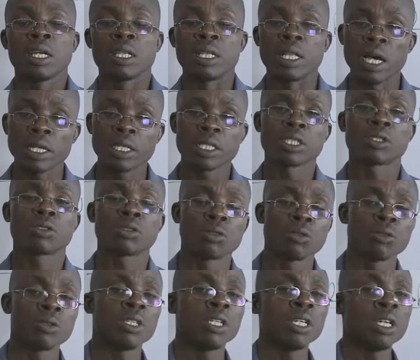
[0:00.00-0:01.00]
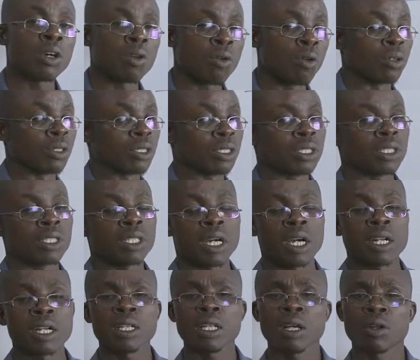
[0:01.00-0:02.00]
That is to do with the rules.
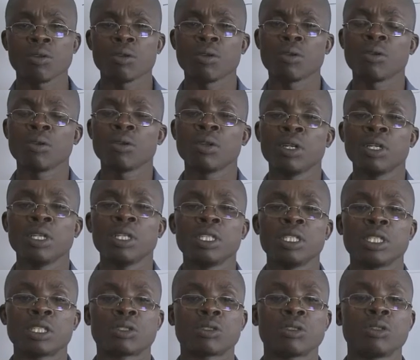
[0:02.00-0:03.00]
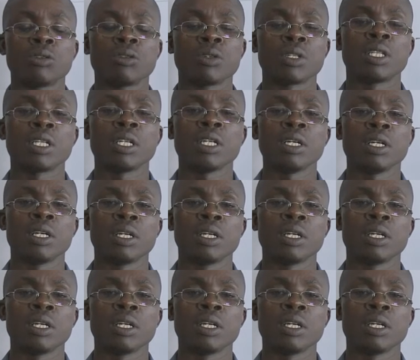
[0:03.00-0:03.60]
Another rule is to do with